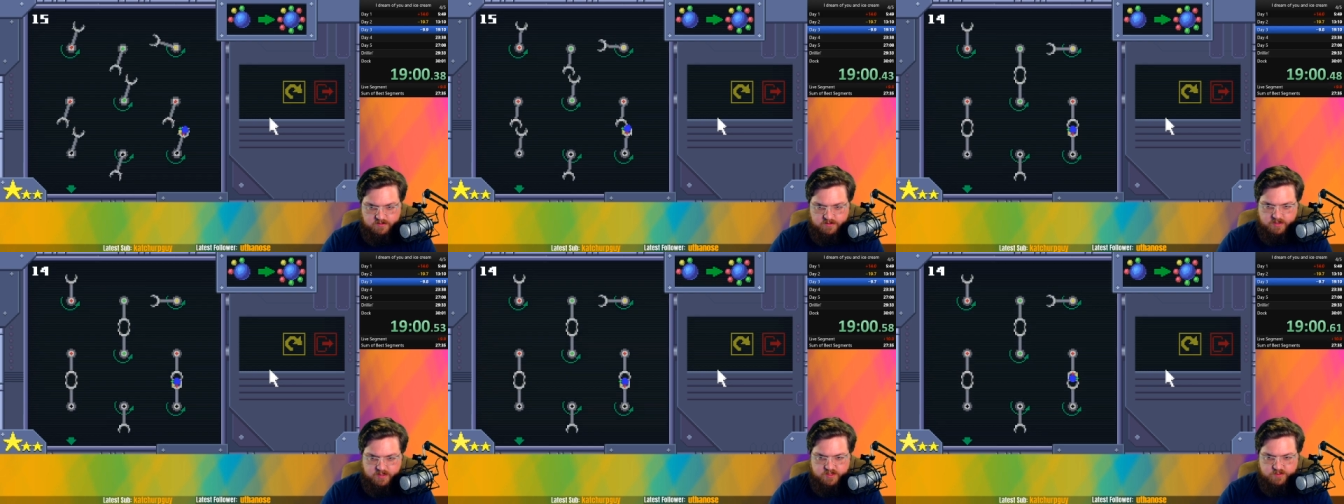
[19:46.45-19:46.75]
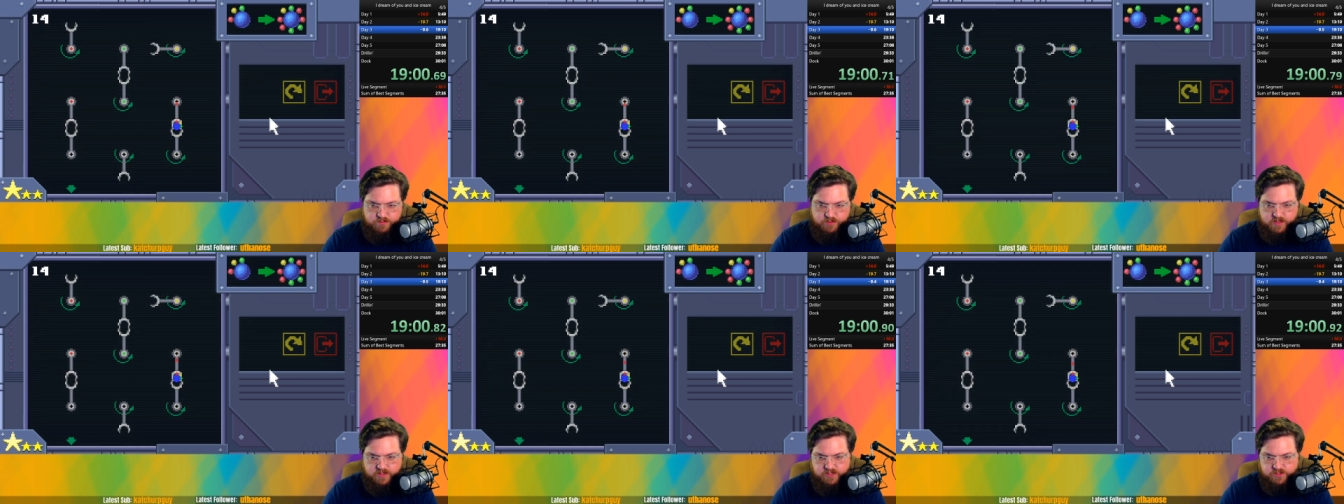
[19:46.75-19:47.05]
it's
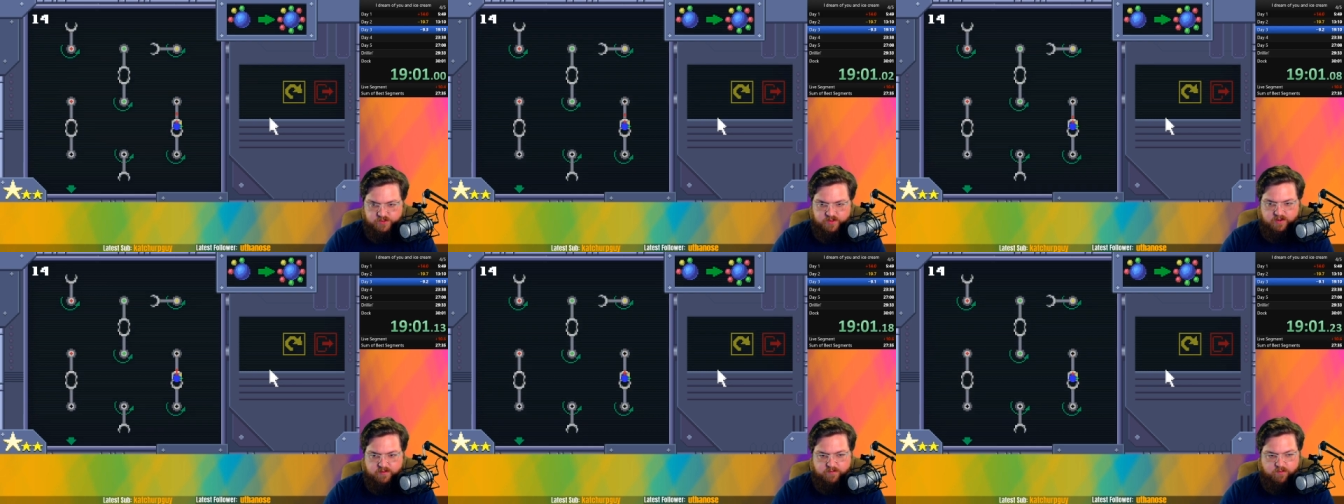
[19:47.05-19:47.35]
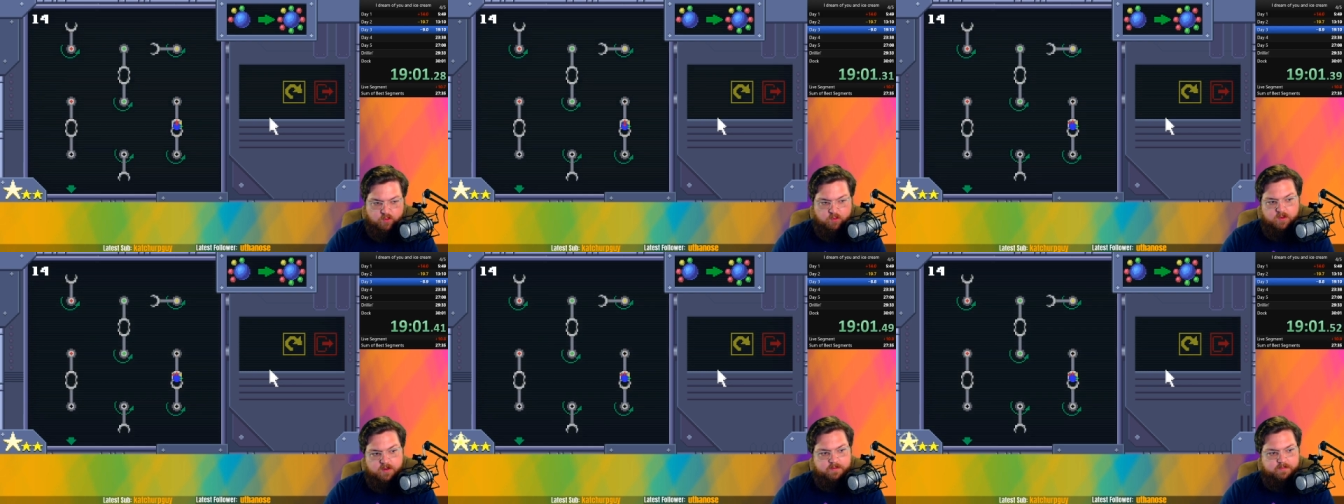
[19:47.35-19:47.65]
pretty
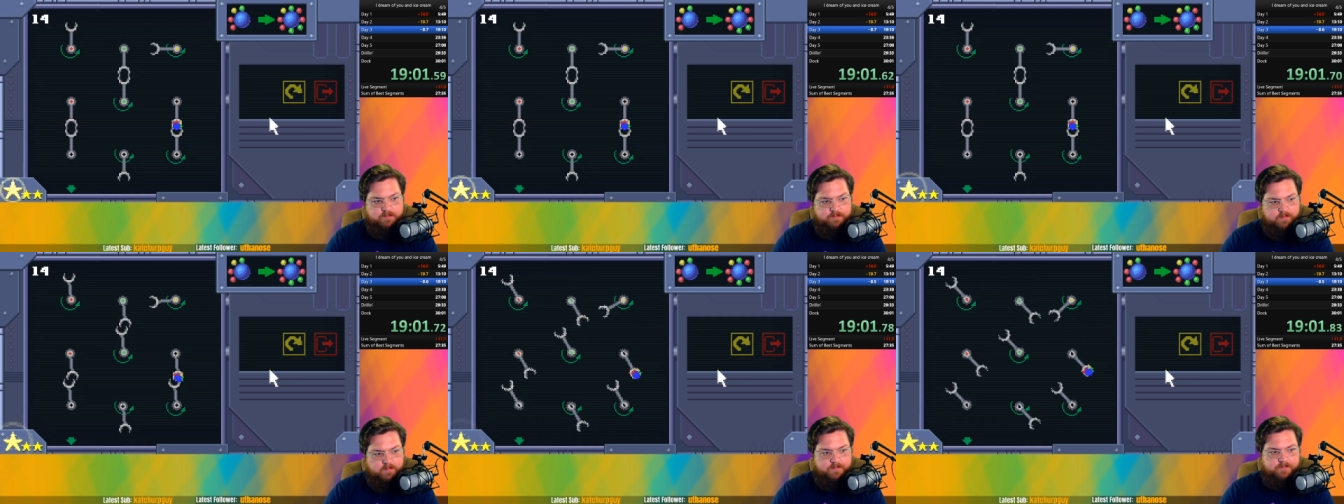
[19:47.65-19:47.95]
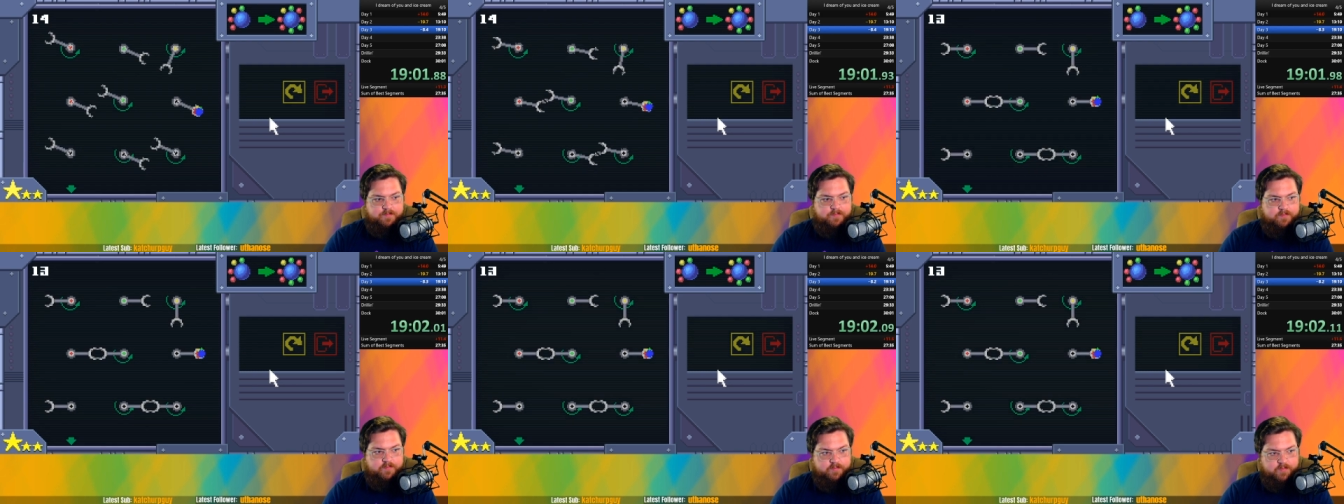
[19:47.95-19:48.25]
straightforward,
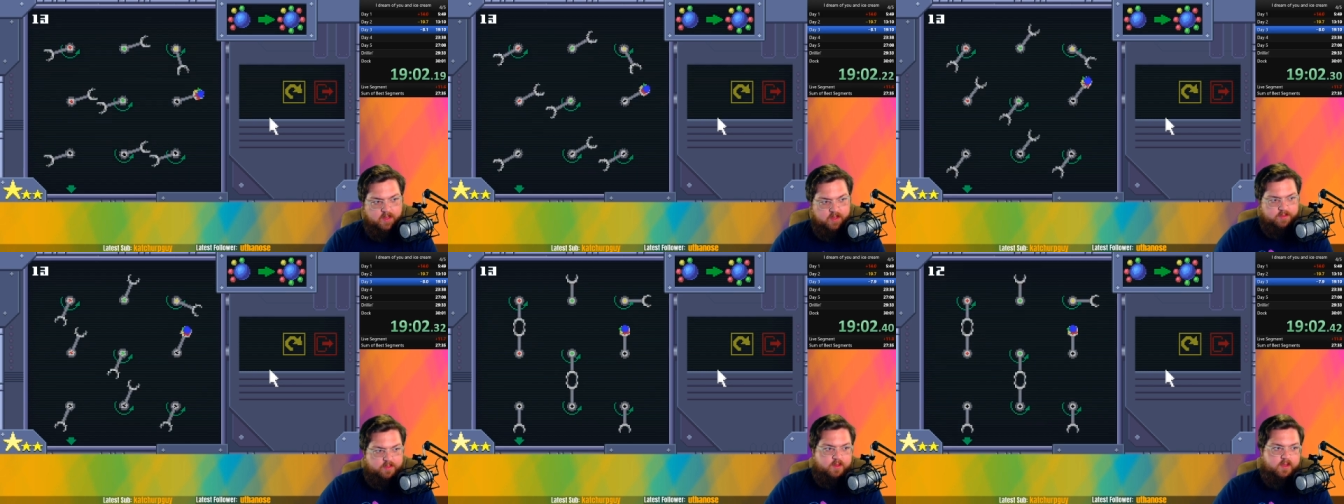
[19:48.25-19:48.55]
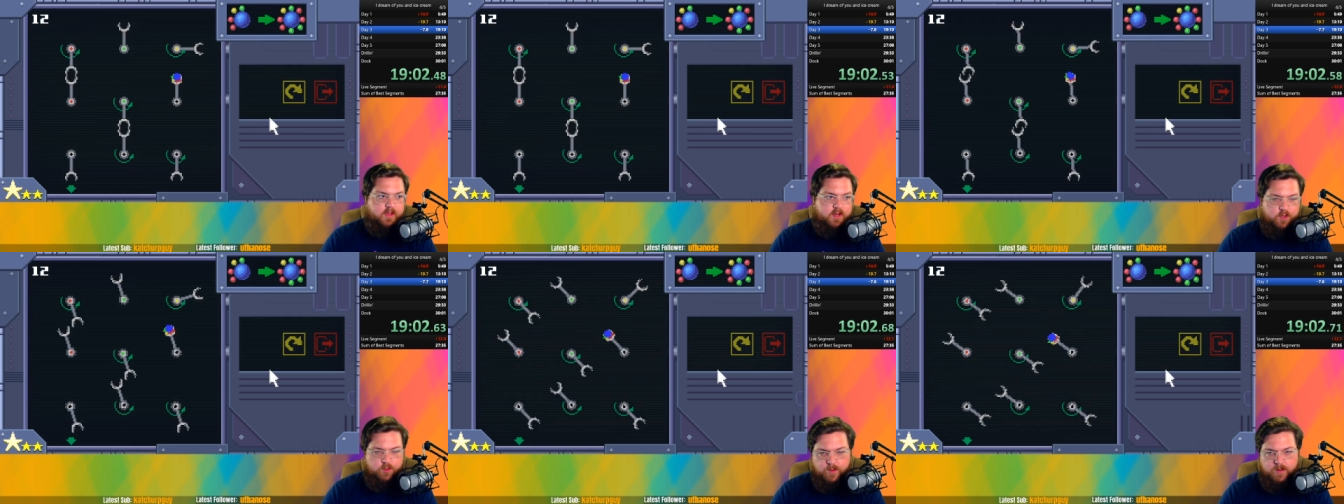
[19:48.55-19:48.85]
I think
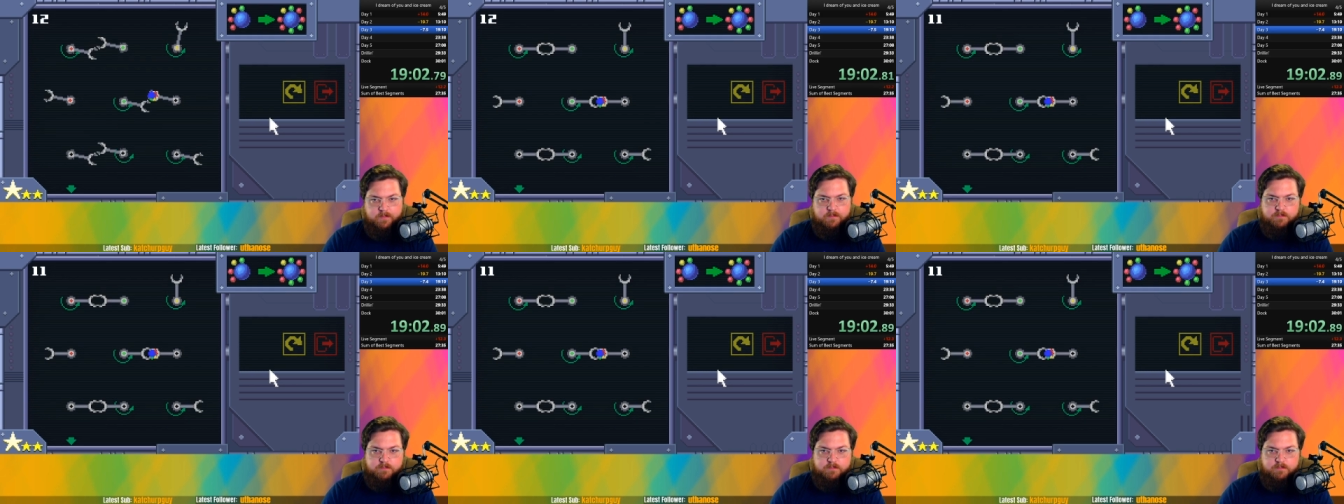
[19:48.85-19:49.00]
anyway.